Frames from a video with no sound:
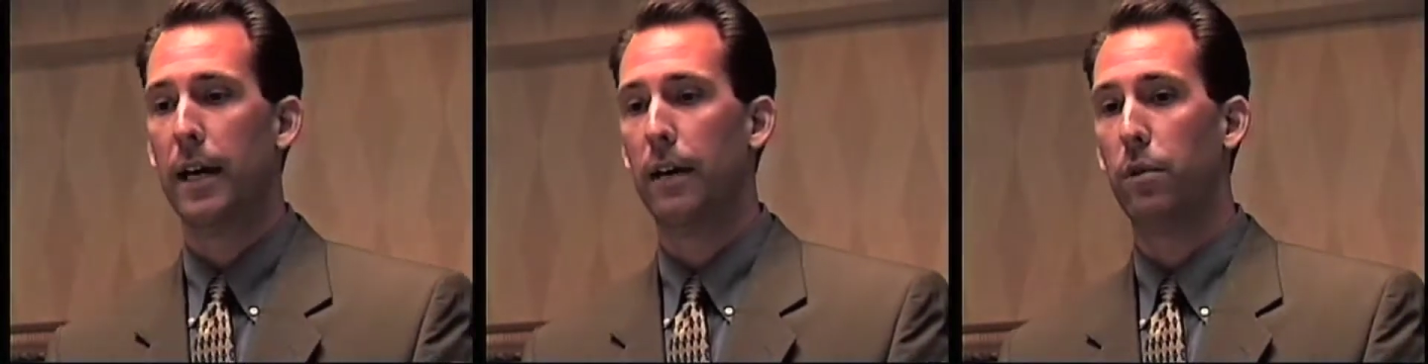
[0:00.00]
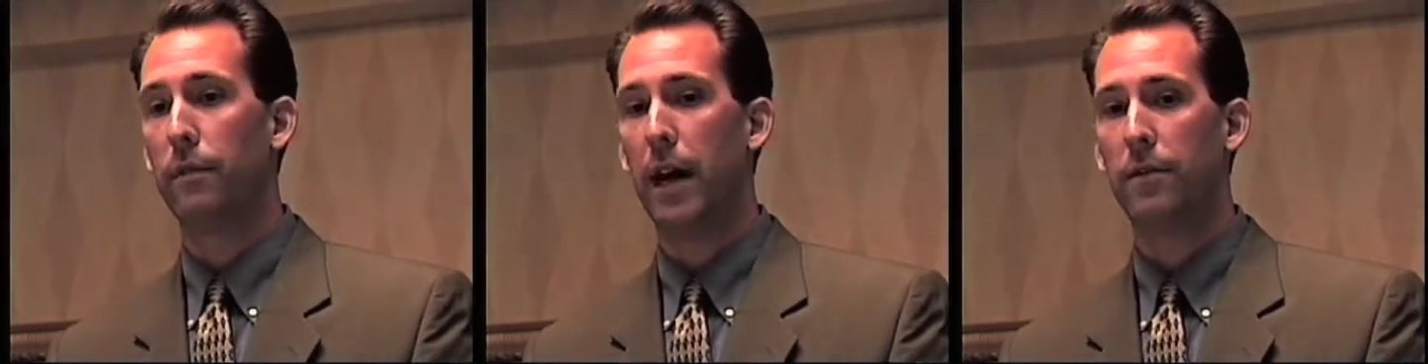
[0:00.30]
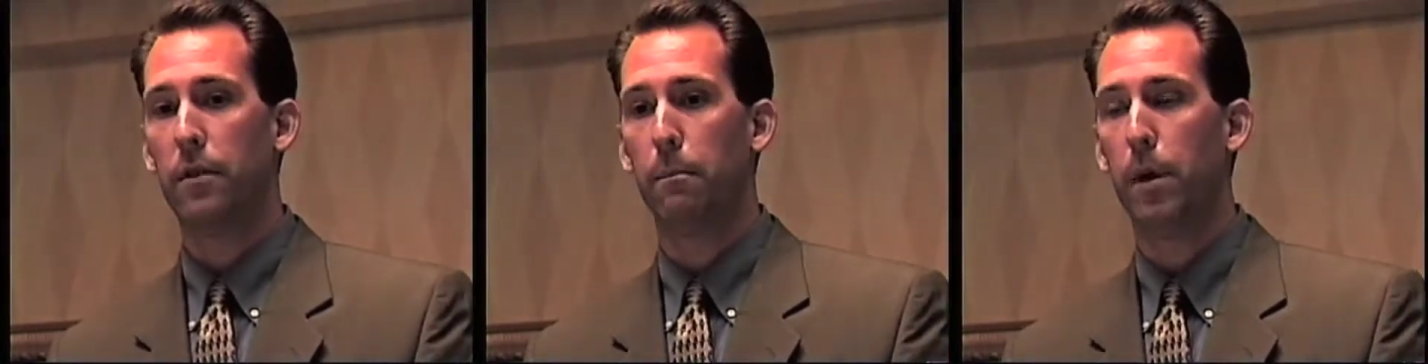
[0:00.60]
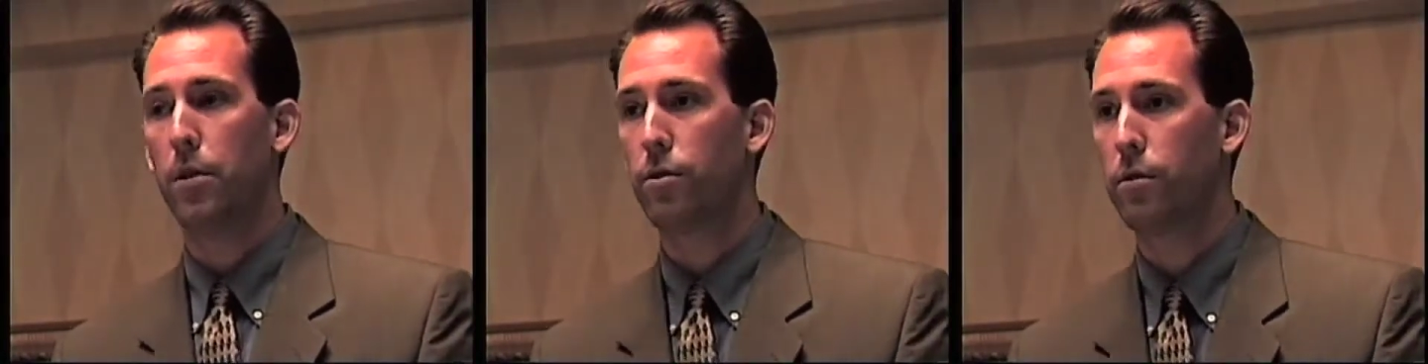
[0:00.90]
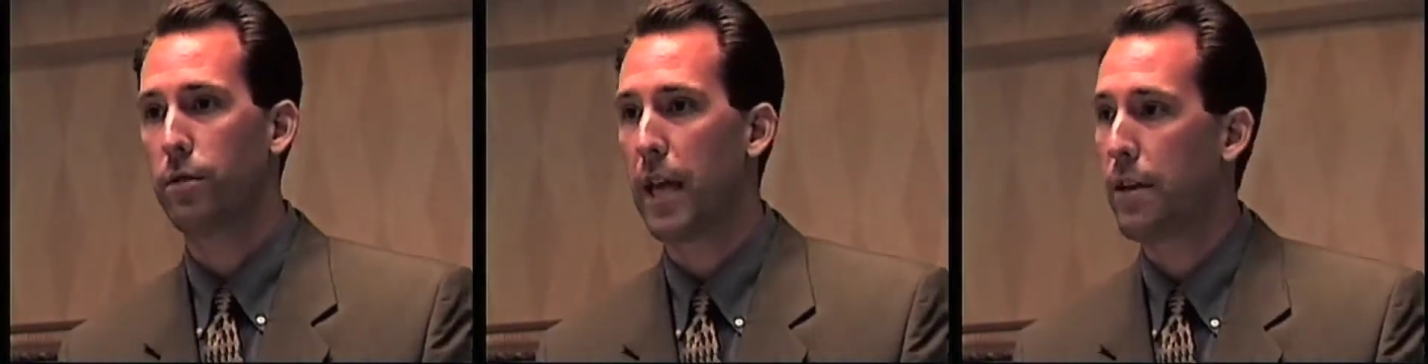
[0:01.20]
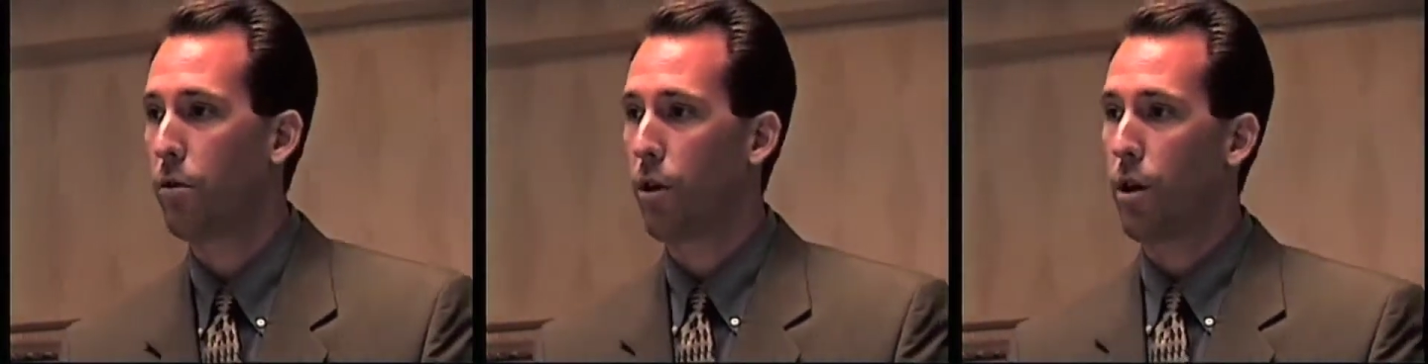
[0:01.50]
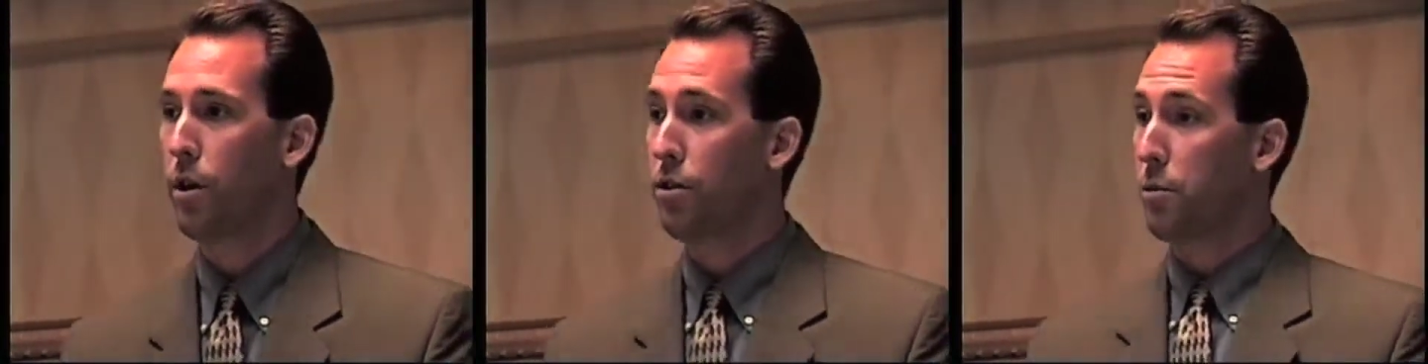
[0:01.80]
We've got some pitchers. Daniel
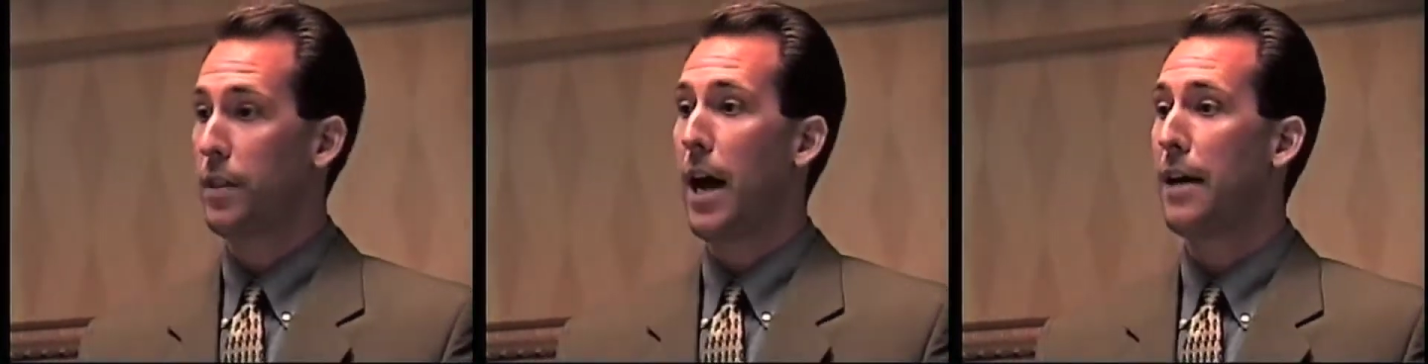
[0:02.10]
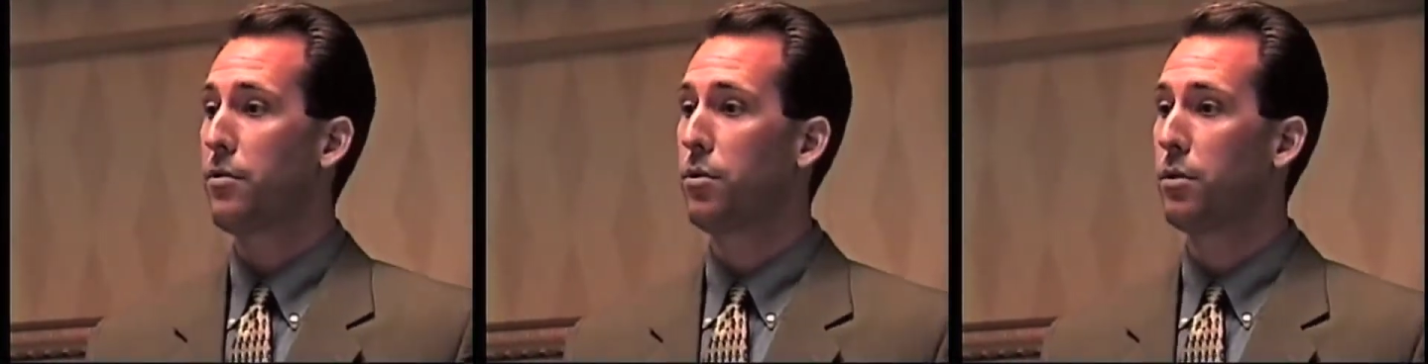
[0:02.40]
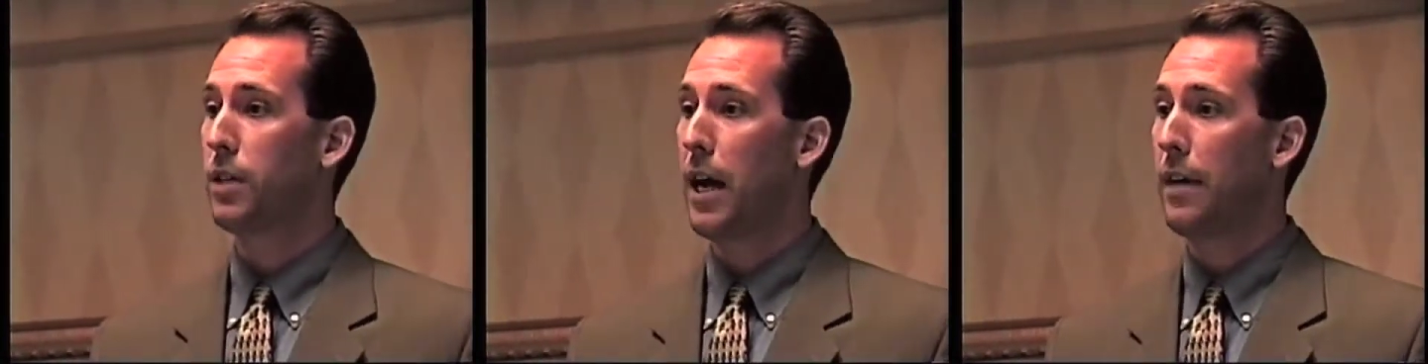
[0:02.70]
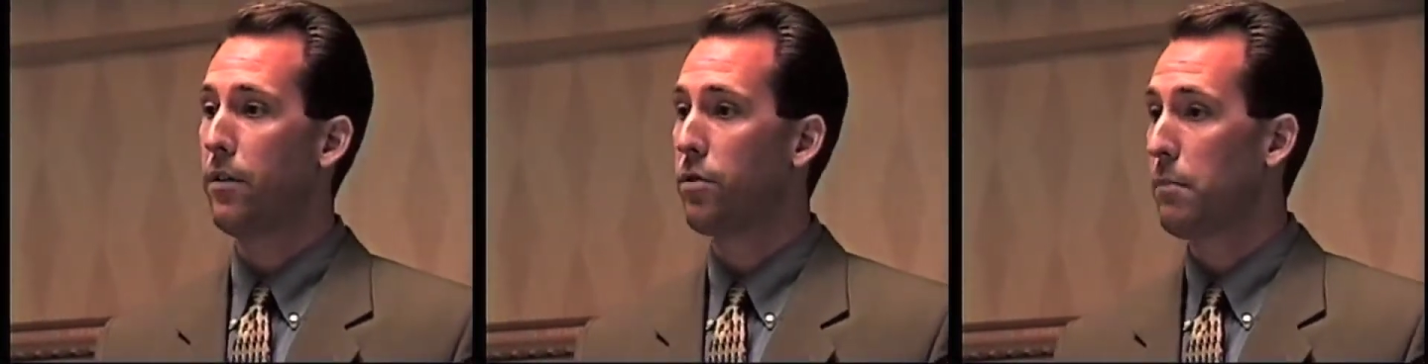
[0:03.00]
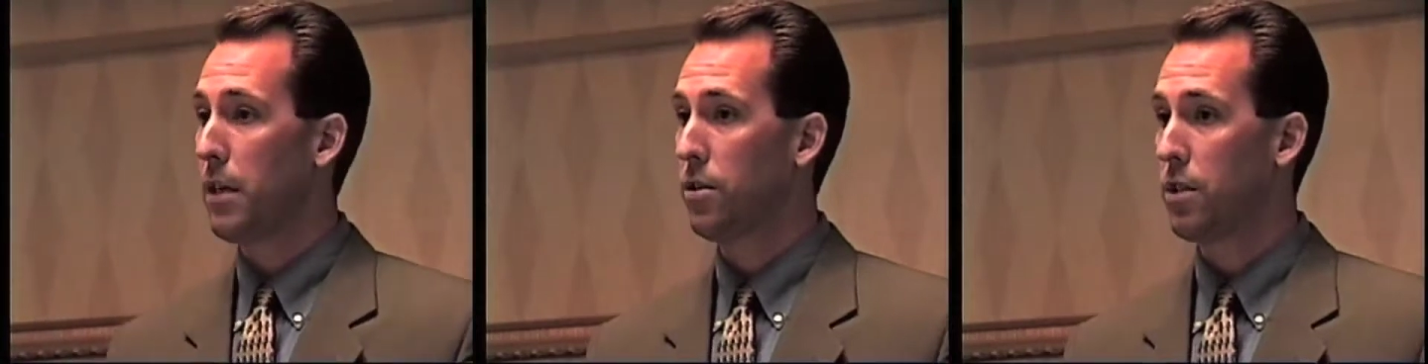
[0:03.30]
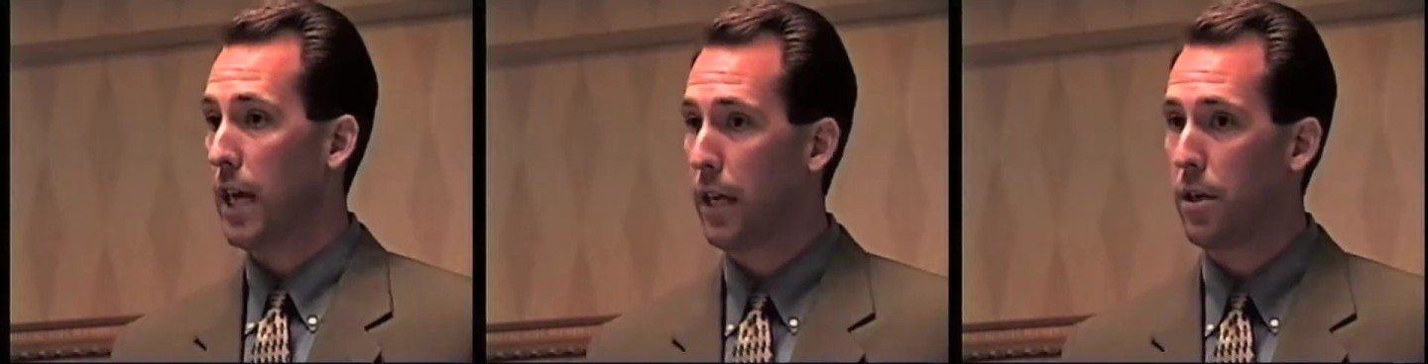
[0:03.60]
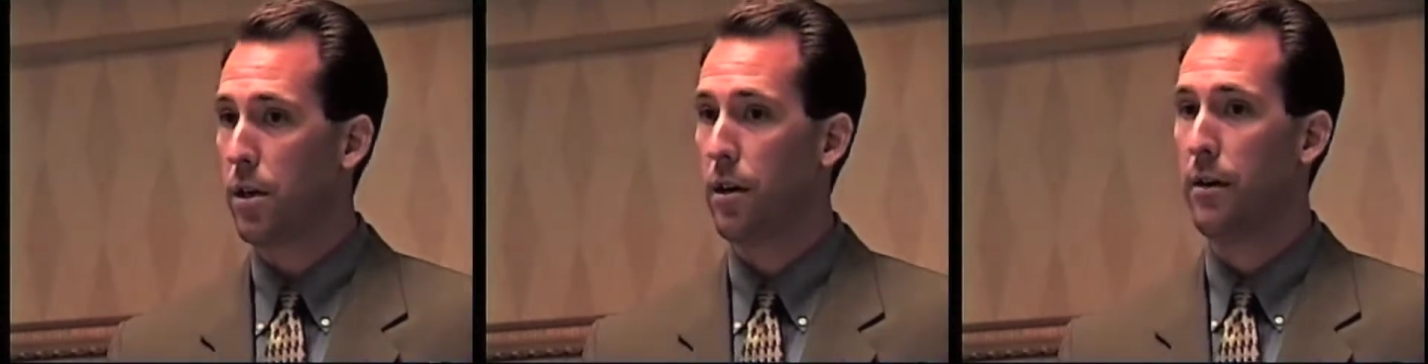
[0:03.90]
Curtis, who was a high school sign, this will be his second
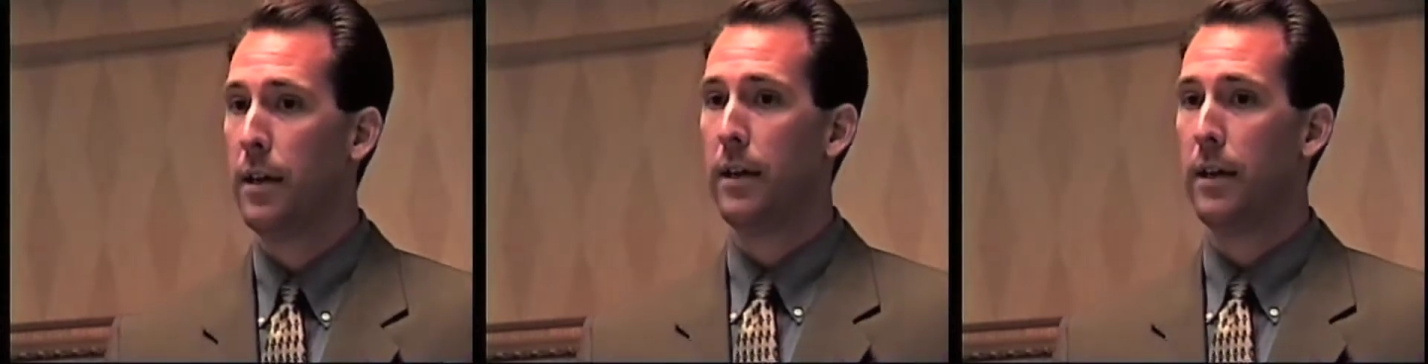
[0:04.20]
year.